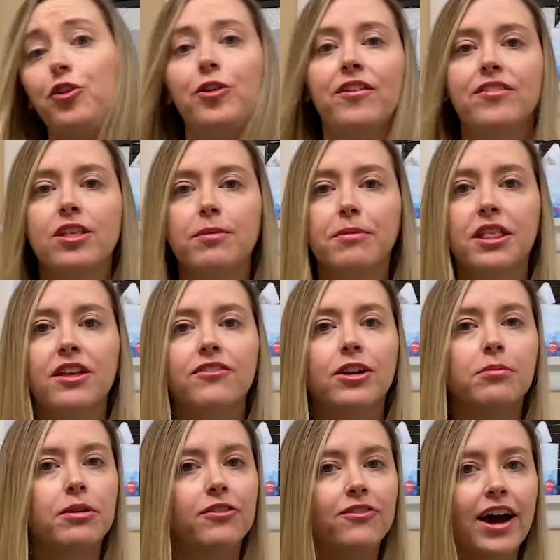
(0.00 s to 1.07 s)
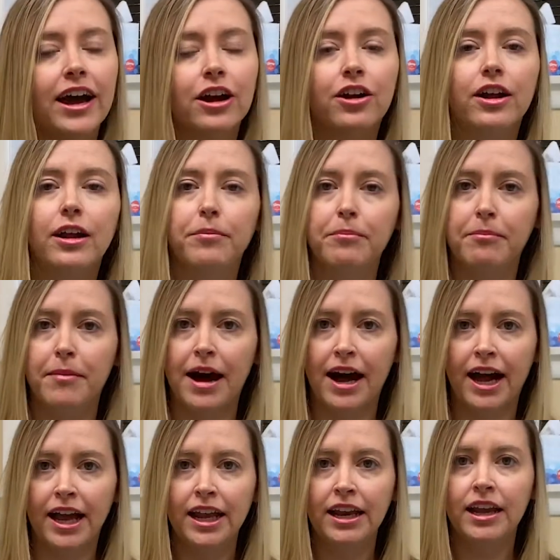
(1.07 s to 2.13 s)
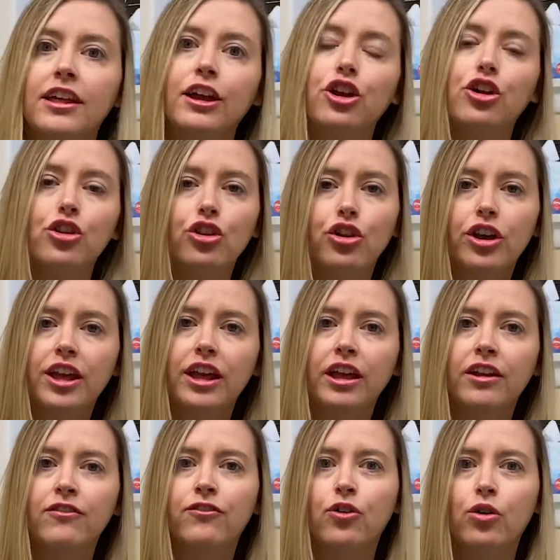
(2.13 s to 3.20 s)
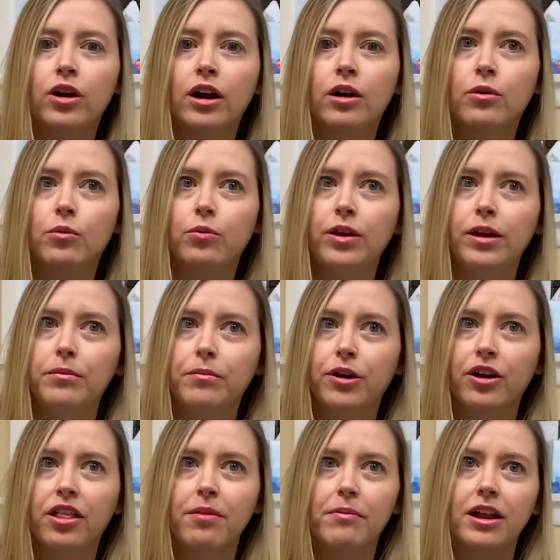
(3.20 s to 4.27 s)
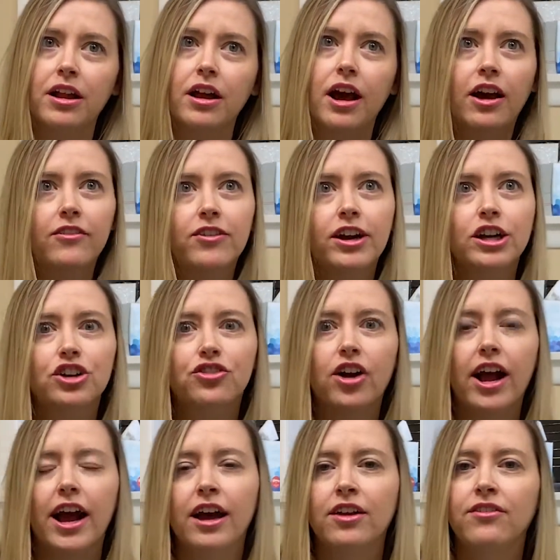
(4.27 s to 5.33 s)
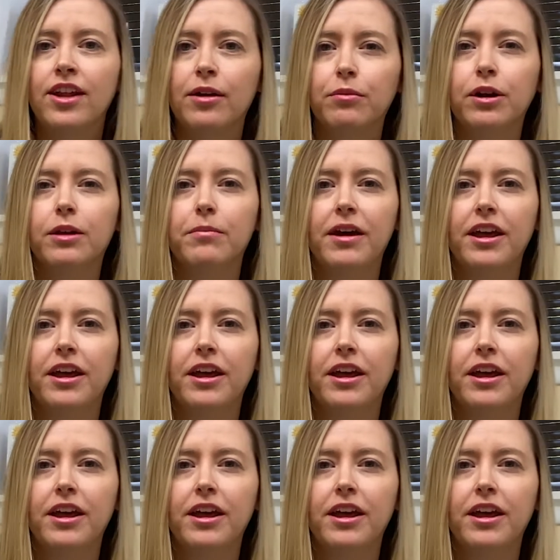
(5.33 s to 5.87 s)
you have a specific provider in mind that you're looking for reimbursement coverage for out of network